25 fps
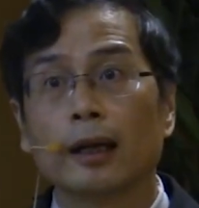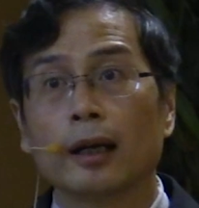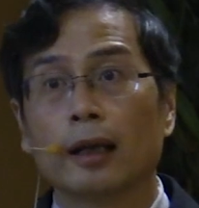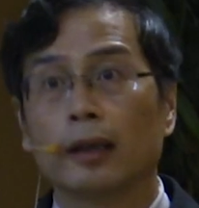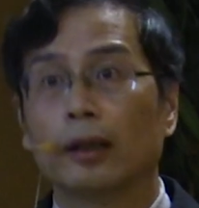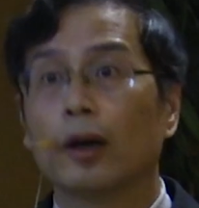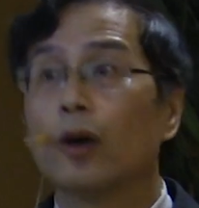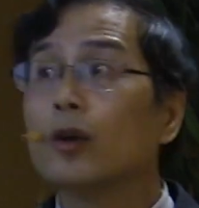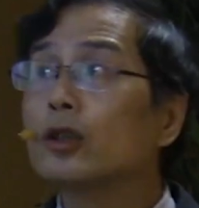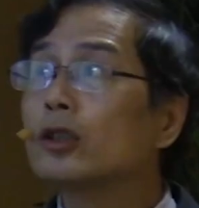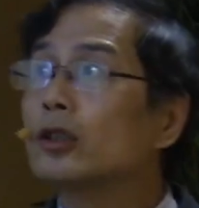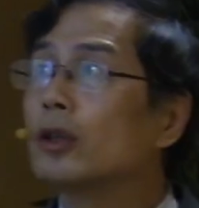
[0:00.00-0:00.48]

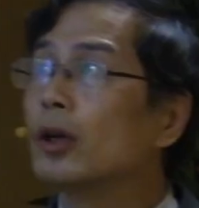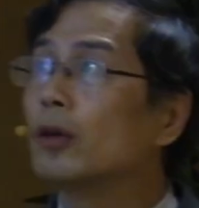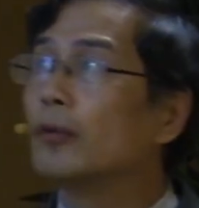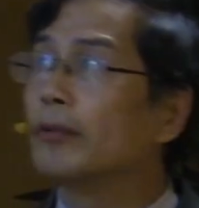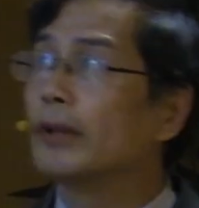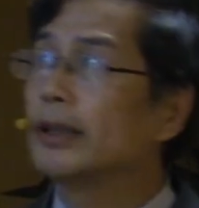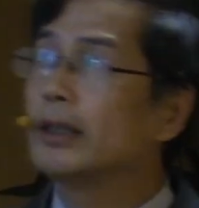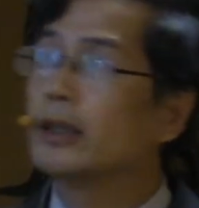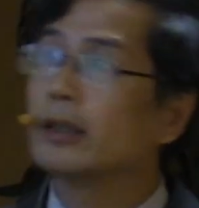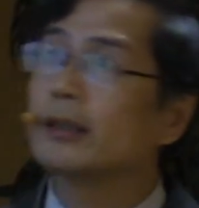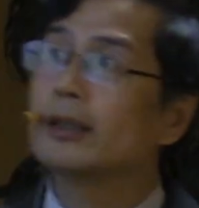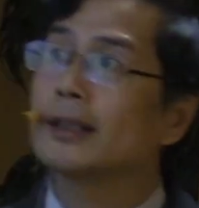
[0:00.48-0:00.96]
And also
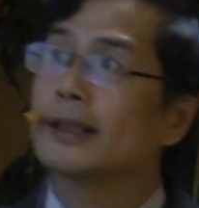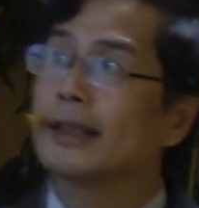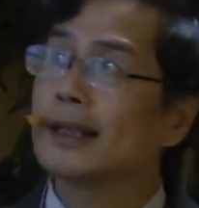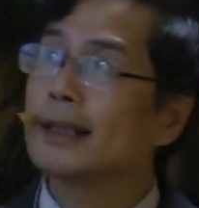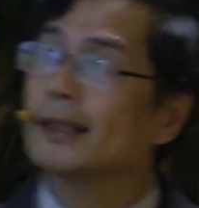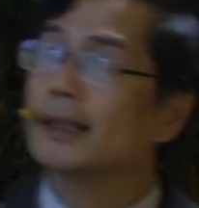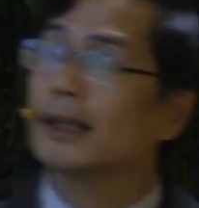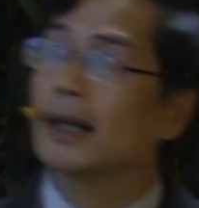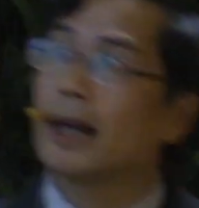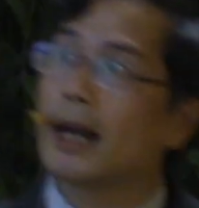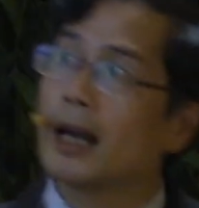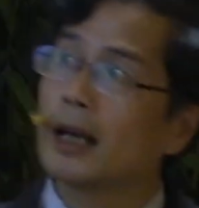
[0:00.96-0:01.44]
we use
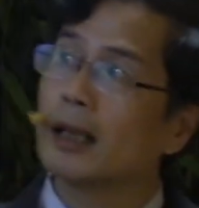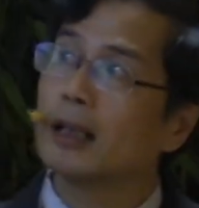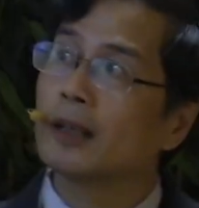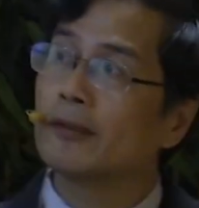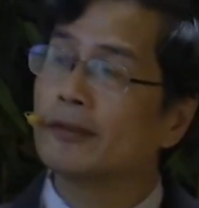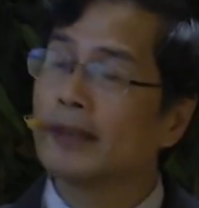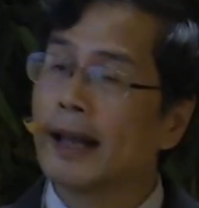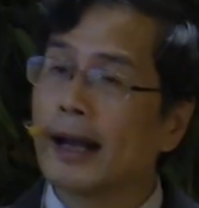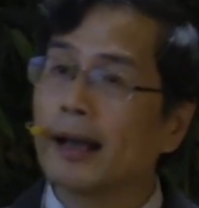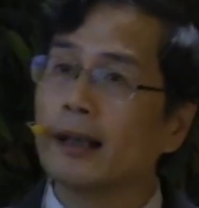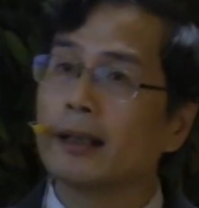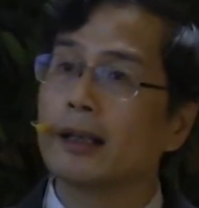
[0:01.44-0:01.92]
this kind
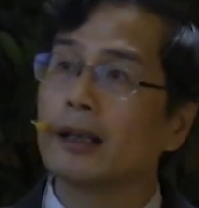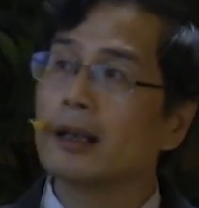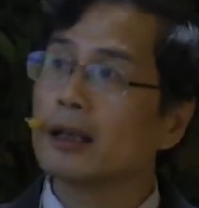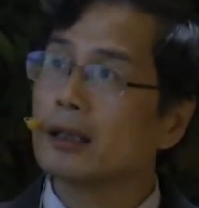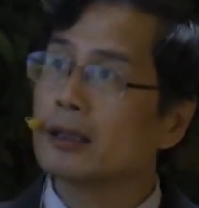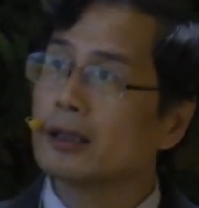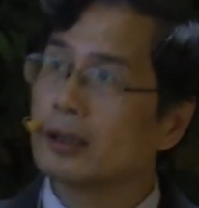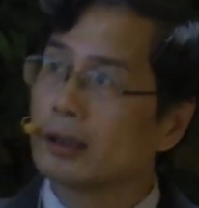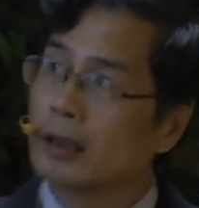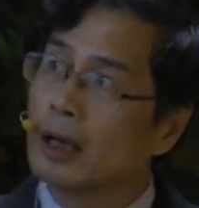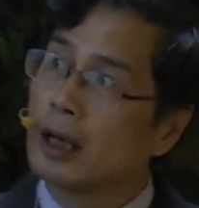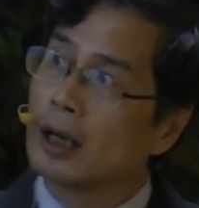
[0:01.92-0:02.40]
of
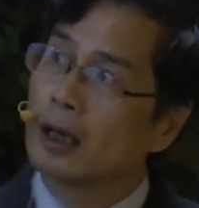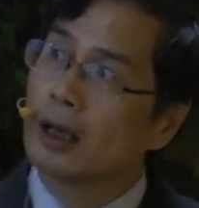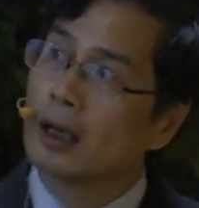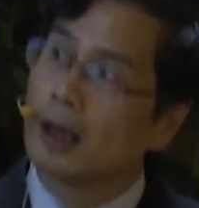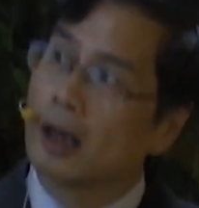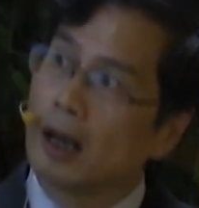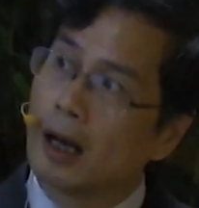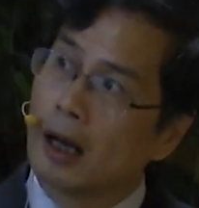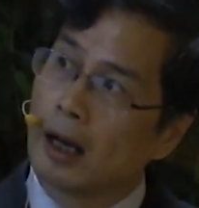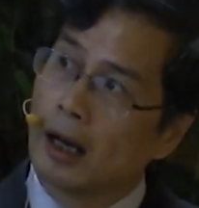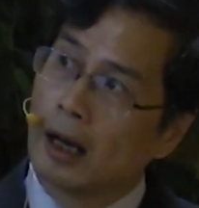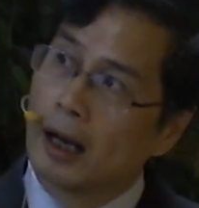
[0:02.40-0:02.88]
techniques
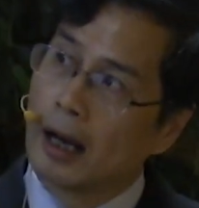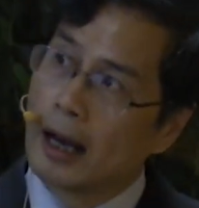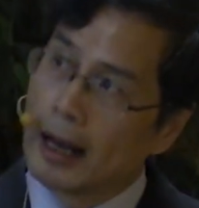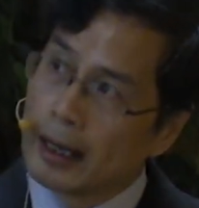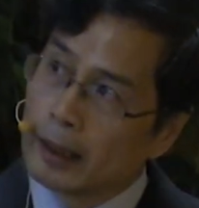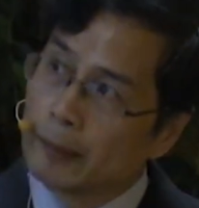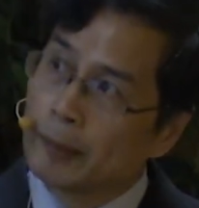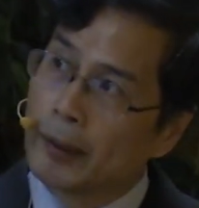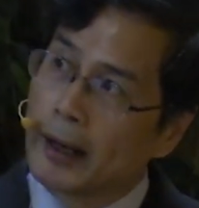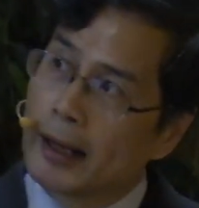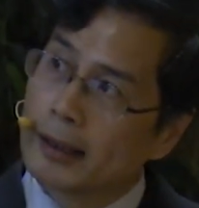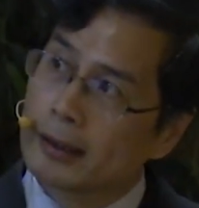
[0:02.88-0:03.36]

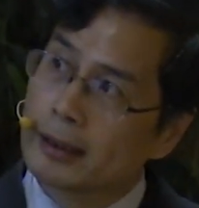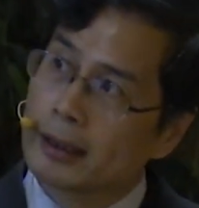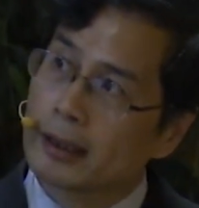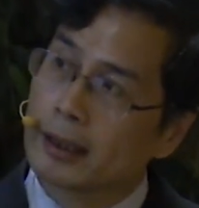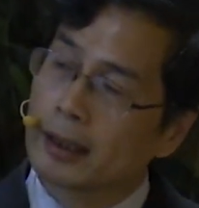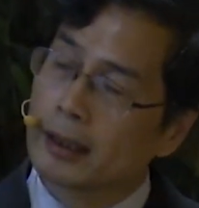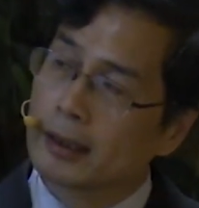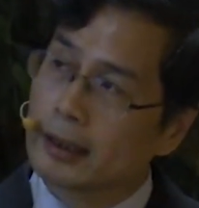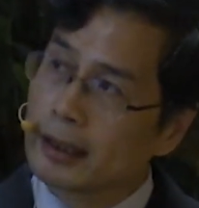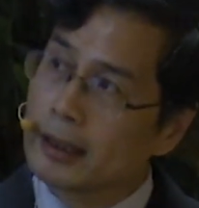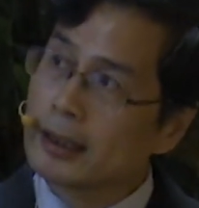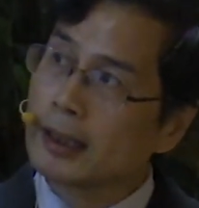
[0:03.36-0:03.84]
at present.